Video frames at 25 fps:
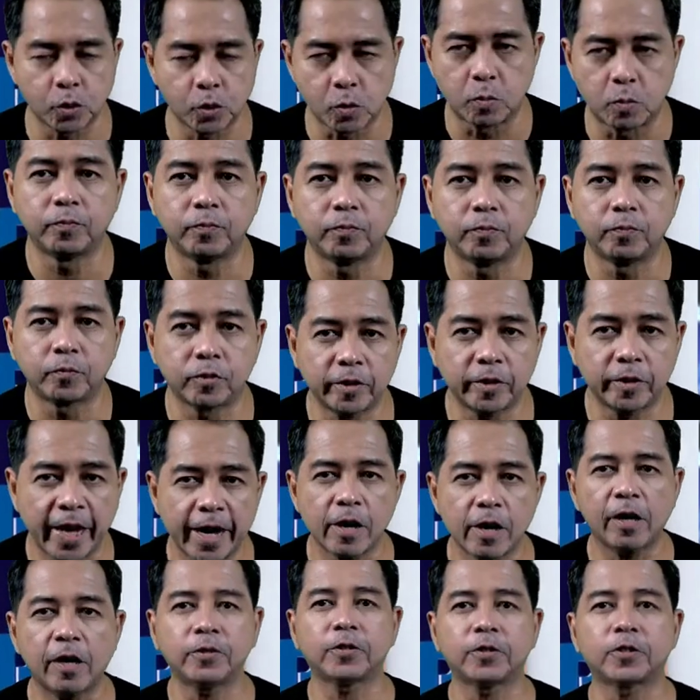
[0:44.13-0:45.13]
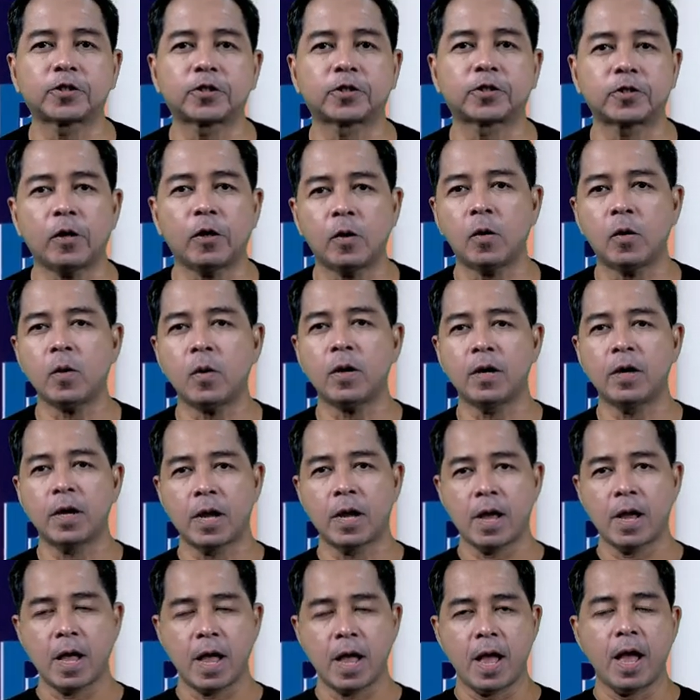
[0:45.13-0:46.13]
Today on the show,
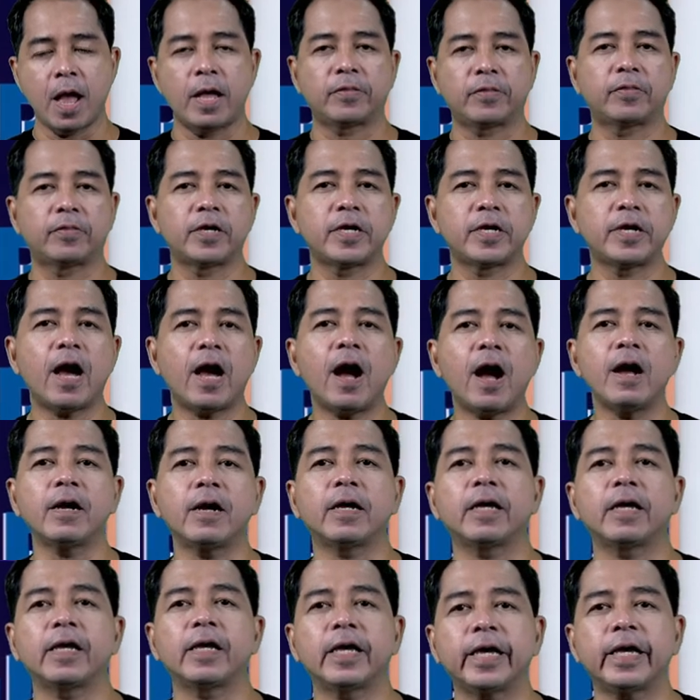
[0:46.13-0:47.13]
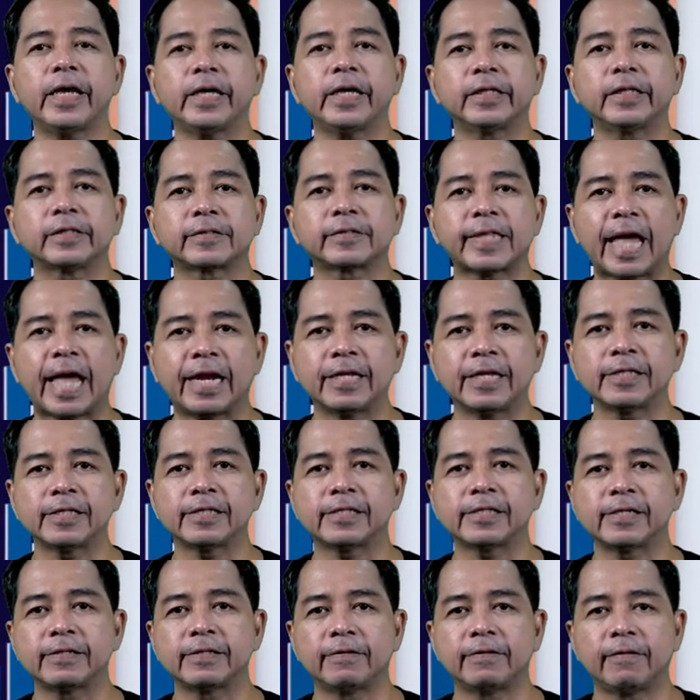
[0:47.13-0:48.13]
the young and talented
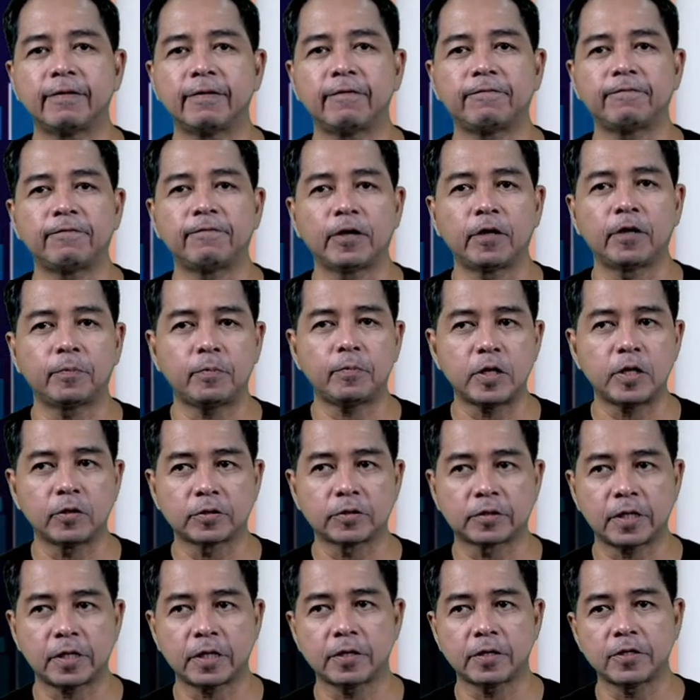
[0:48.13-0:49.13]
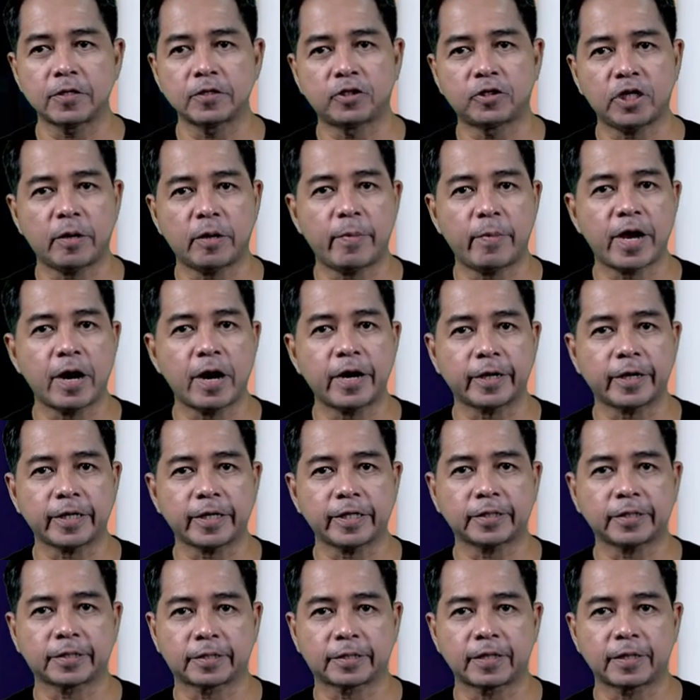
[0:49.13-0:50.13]
Filipino singer, GMA artist,
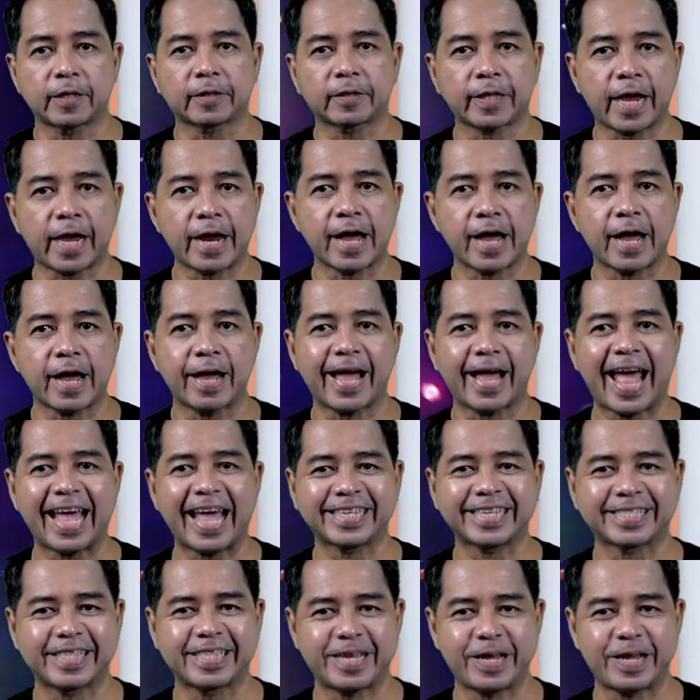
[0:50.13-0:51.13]
Thea Astley.